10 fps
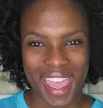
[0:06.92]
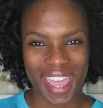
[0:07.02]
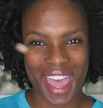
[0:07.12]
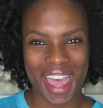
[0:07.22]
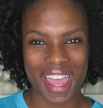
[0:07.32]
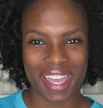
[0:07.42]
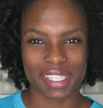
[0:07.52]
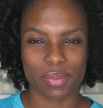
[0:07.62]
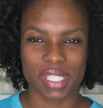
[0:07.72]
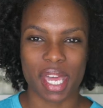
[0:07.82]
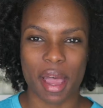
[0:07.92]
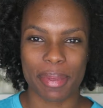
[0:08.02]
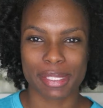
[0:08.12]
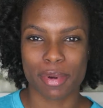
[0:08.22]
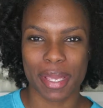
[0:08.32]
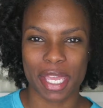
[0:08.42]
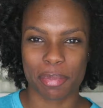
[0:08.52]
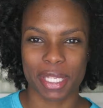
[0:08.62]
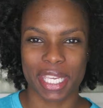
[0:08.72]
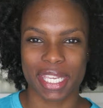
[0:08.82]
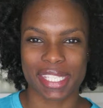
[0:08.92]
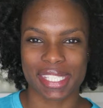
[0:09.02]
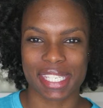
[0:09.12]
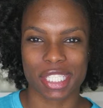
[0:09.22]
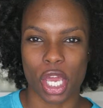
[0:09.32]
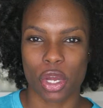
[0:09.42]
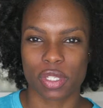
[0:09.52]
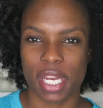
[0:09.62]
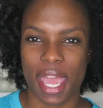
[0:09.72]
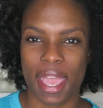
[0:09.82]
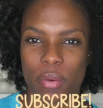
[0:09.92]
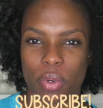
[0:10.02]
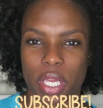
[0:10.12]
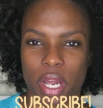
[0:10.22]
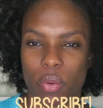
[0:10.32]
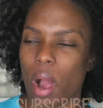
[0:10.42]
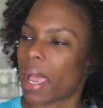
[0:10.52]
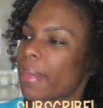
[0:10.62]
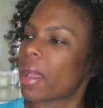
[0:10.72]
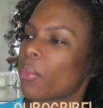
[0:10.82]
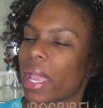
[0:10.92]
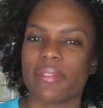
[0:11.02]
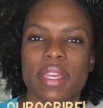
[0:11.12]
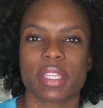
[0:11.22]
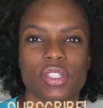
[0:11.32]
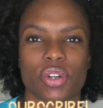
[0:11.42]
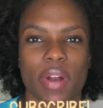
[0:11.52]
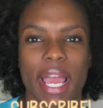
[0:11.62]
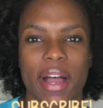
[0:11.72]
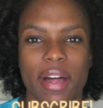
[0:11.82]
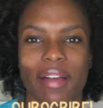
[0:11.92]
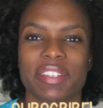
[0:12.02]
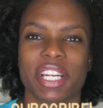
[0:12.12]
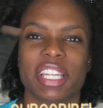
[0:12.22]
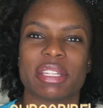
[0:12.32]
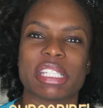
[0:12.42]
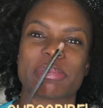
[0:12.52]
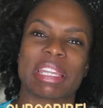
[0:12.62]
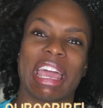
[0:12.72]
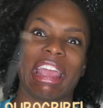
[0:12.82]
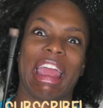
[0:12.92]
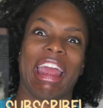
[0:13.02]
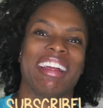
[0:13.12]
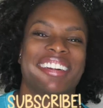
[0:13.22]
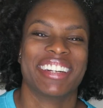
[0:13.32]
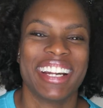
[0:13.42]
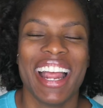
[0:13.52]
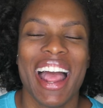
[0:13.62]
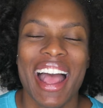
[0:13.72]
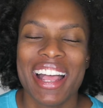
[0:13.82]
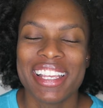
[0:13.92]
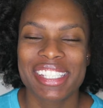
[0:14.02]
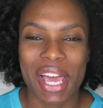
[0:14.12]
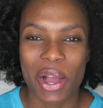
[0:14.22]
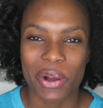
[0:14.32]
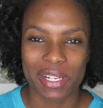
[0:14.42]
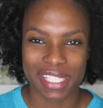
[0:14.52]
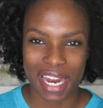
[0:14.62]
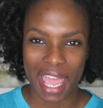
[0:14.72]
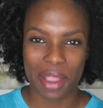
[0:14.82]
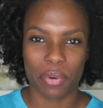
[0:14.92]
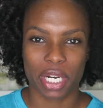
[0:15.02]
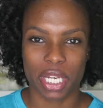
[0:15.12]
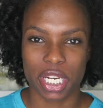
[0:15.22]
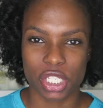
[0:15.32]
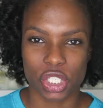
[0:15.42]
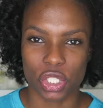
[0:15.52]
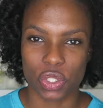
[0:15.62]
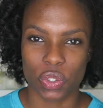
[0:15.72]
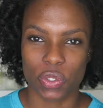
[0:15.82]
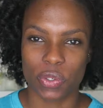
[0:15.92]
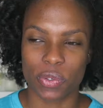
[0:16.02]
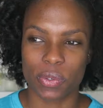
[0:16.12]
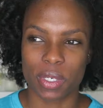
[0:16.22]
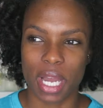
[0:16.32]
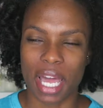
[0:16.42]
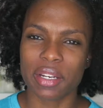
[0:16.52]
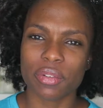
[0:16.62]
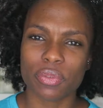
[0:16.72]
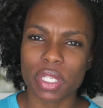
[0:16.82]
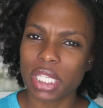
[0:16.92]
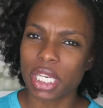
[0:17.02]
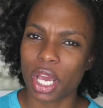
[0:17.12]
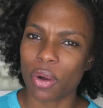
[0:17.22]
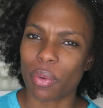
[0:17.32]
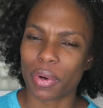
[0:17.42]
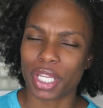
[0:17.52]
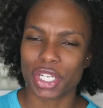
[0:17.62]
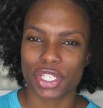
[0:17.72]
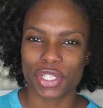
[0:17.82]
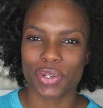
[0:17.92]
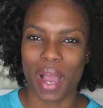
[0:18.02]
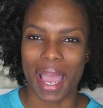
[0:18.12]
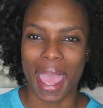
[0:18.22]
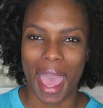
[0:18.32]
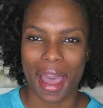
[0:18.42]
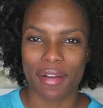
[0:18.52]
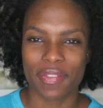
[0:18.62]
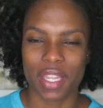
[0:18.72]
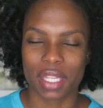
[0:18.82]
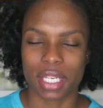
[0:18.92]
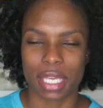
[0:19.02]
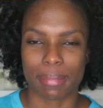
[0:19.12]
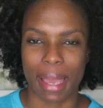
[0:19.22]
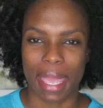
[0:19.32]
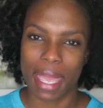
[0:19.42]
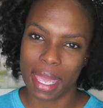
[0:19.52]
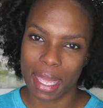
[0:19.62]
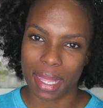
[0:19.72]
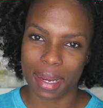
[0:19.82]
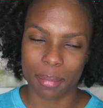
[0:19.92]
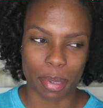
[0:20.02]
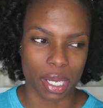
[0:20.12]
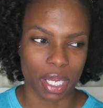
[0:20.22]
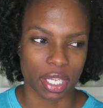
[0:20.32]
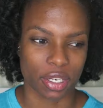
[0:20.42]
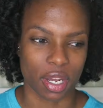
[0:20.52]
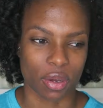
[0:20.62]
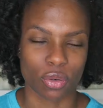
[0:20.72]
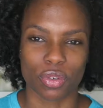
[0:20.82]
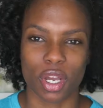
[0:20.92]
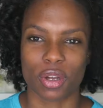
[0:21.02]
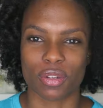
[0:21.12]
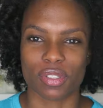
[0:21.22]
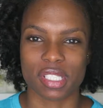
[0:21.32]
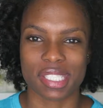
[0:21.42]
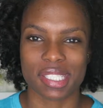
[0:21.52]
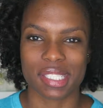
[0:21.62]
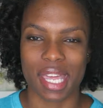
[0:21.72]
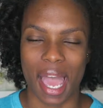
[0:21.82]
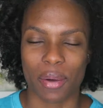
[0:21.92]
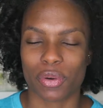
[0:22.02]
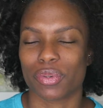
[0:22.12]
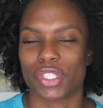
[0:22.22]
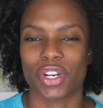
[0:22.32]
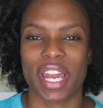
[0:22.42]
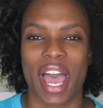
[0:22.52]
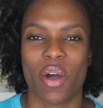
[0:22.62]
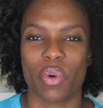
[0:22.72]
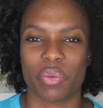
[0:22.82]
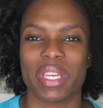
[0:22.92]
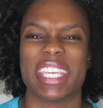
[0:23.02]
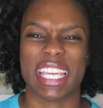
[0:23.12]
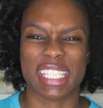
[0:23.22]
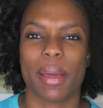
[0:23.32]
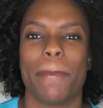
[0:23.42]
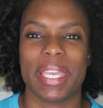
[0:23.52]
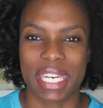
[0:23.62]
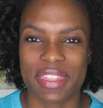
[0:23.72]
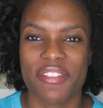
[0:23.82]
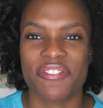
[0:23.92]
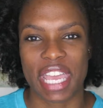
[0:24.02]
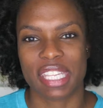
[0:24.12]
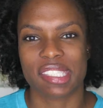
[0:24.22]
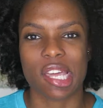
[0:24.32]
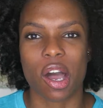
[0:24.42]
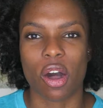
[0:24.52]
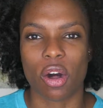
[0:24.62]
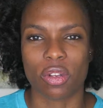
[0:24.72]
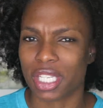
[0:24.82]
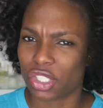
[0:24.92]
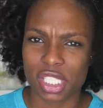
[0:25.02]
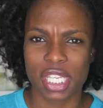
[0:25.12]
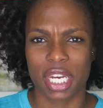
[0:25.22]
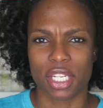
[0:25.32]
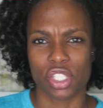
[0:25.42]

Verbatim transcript: Hey guys, what's up? It's More Makeup Please. So today we are, why am I waving this around? I've literally just been like, so today we're gonna do, I don't really know what we're gonna do. I have the look in my head, but you know, who knows how it will turn out when we get to Beat in the Face. So let's just get